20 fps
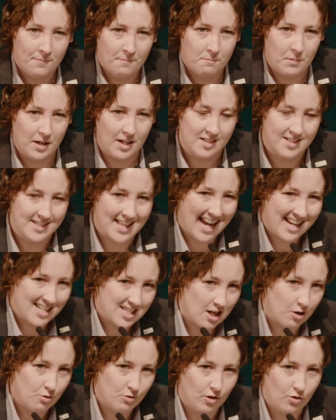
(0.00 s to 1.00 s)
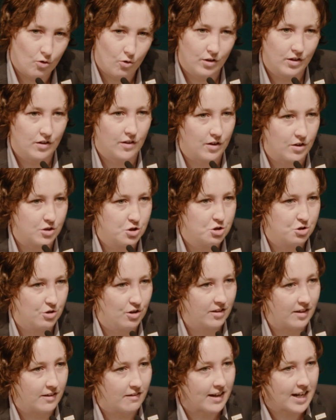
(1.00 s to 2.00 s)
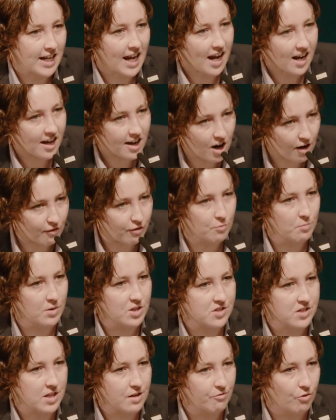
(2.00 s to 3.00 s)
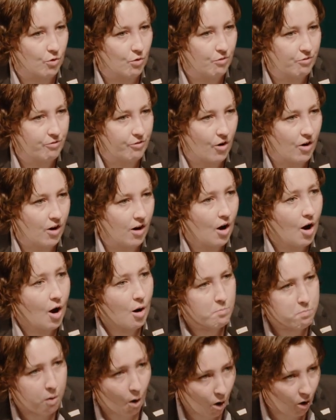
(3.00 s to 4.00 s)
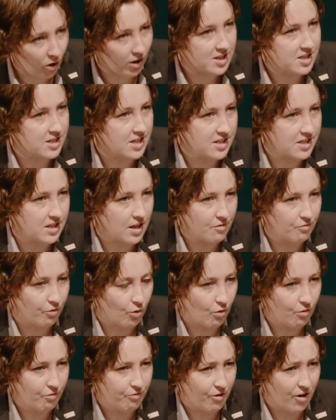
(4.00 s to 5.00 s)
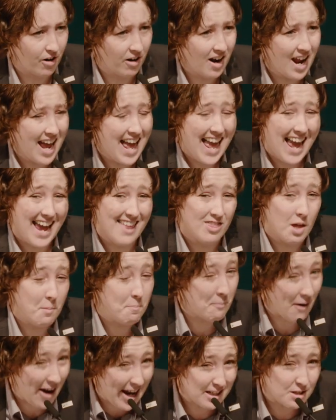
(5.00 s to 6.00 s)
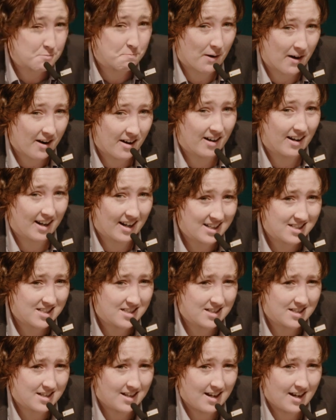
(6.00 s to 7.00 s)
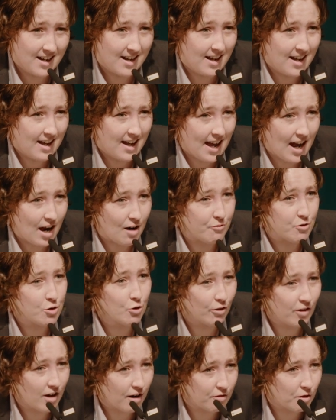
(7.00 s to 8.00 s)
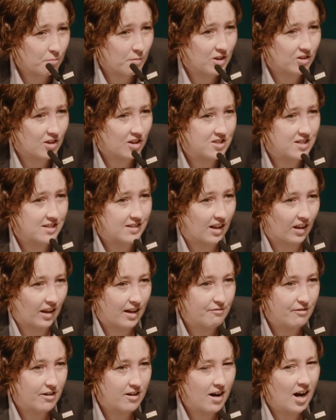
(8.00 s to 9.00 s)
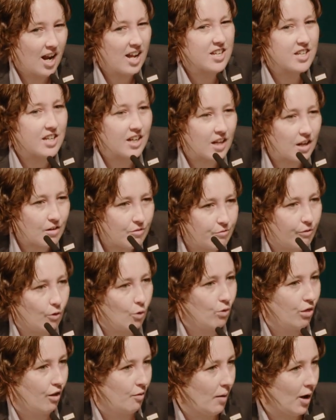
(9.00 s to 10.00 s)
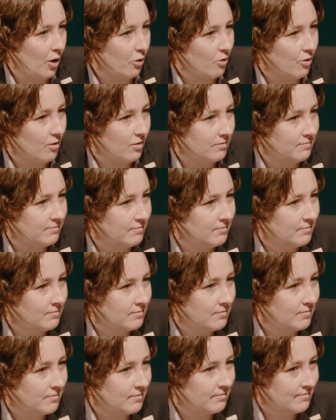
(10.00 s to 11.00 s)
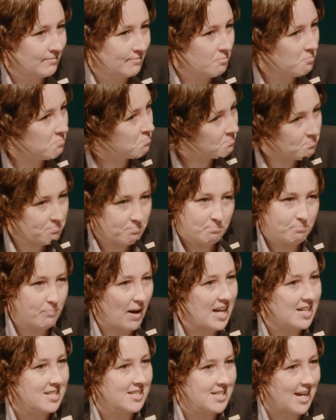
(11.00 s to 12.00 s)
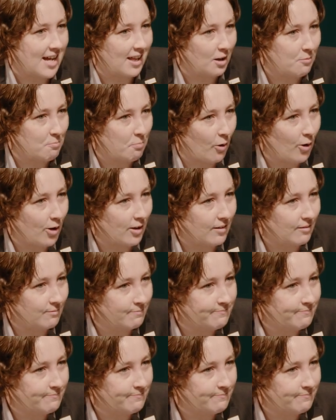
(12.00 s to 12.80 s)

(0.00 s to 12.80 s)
because that's how they're going to ensure that they get governments they vote for, policies they vote for. And the best part is, if your government doesn't deliver, you can vote them out. Best selling point.